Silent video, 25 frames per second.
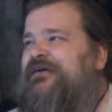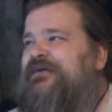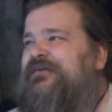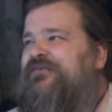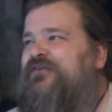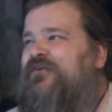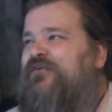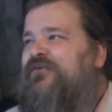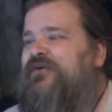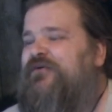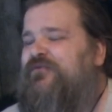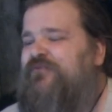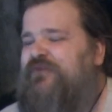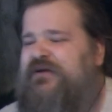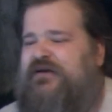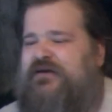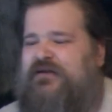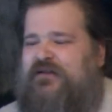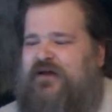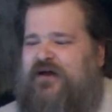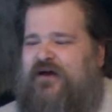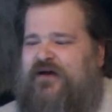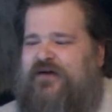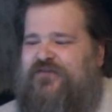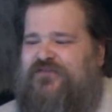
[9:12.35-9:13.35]
So they
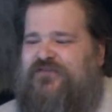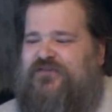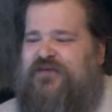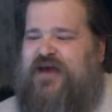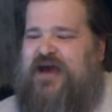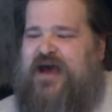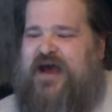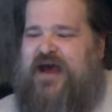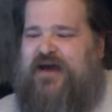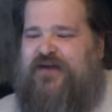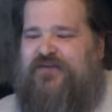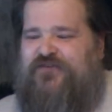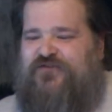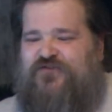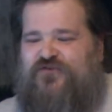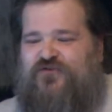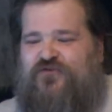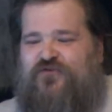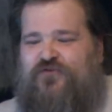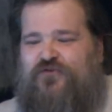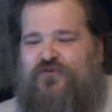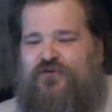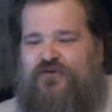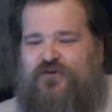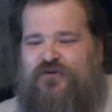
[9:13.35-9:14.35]
realized they had
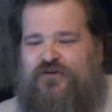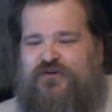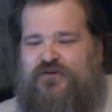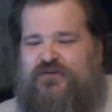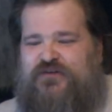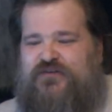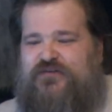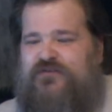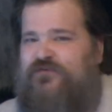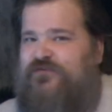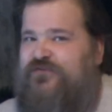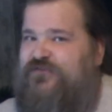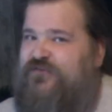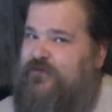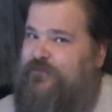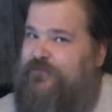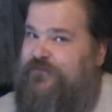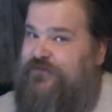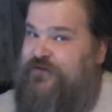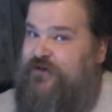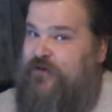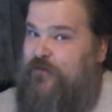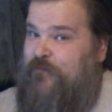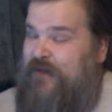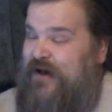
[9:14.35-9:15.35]
to do
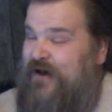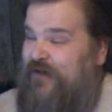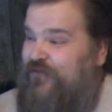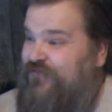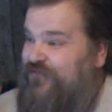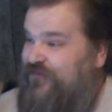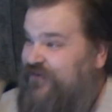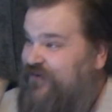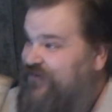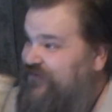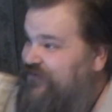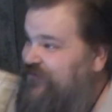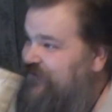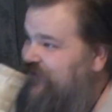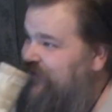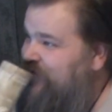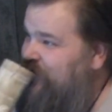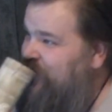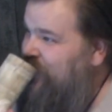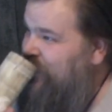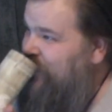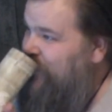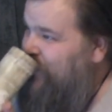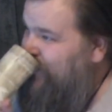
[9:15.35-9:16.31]
something about this.